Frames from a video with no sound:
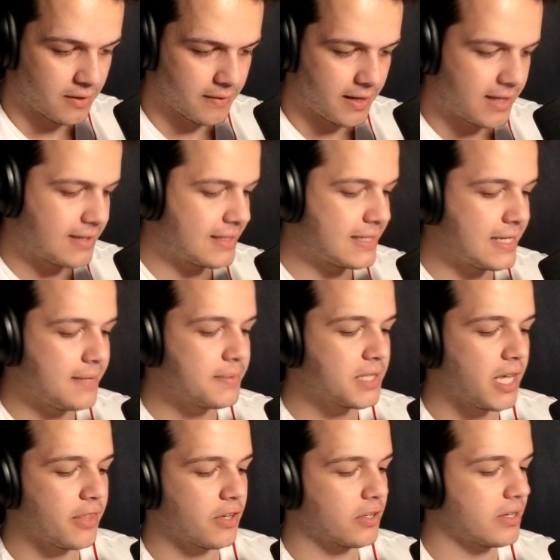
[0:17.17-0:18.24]
And it seems
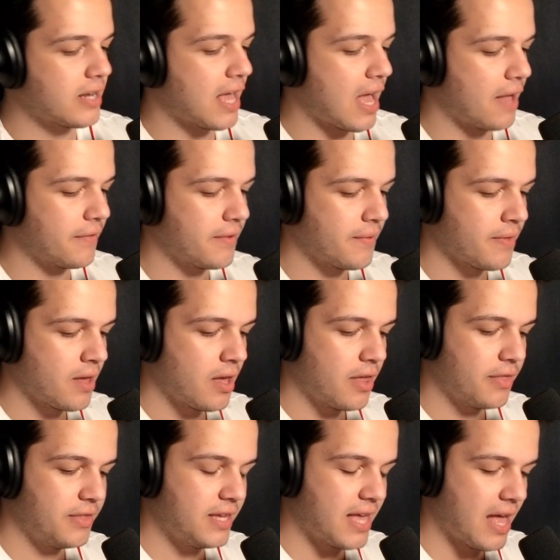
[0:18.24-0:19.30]
like they're going to have
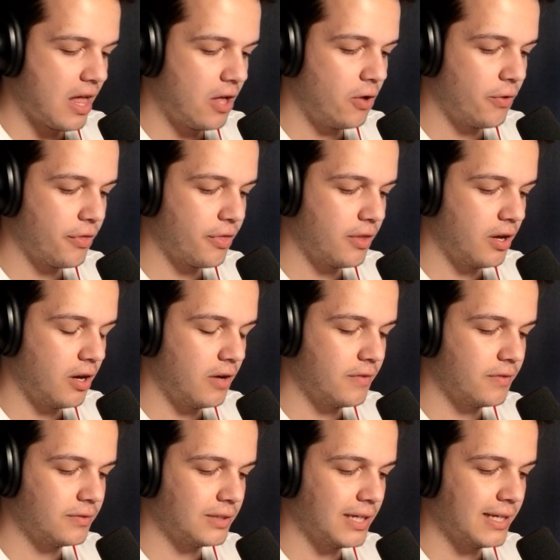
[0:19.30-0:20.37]
the health
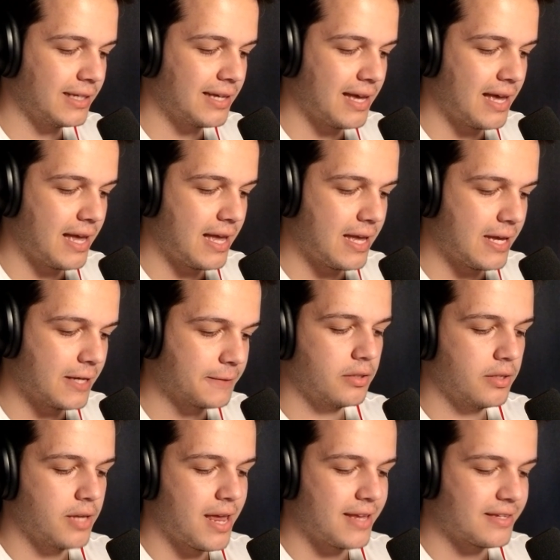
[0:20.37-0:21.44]
of like a
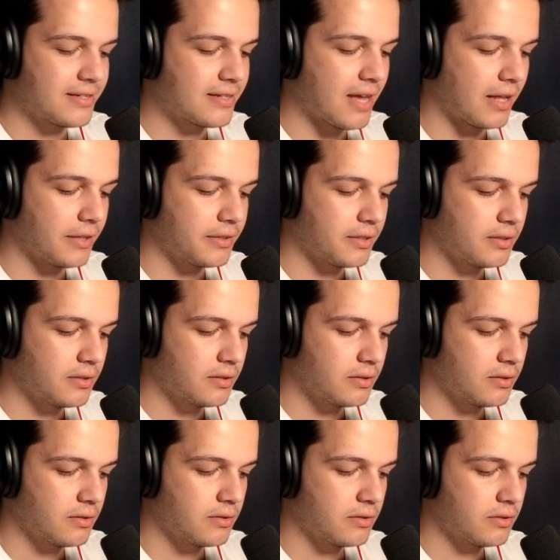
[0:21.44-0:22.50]
skeleton.
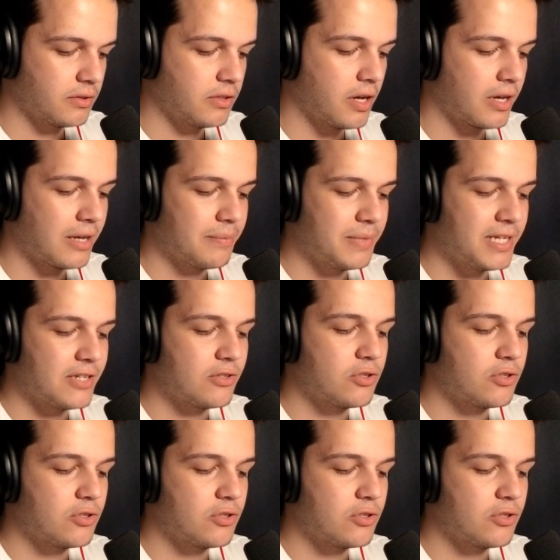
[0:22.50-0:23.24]
So not going to be,